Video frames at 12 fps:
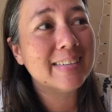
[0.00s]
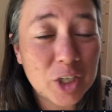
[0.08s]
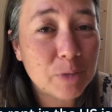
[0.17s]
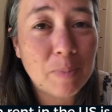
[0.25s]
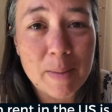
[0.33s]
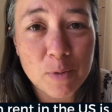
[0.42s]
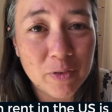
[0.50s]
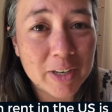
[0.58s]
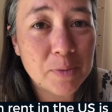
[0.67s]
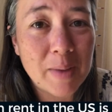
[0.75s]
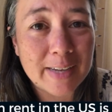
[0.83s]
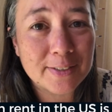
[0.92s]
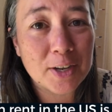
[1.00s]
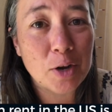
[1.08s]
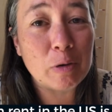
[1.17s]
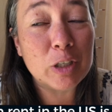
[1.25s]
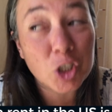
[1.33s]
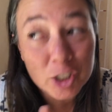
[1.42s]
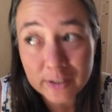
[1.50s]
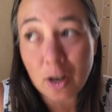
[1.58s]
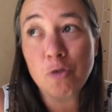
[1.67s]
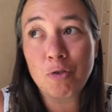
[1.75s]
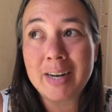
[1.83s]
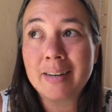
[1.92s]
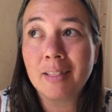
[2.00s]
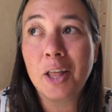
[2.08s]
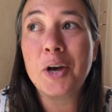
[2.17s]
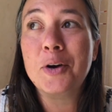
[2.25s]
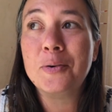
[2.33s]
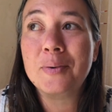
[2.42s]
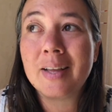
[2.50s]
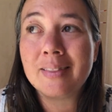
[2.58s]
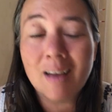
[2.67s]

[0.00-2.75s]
just by moving to Mexico, just on rent alone,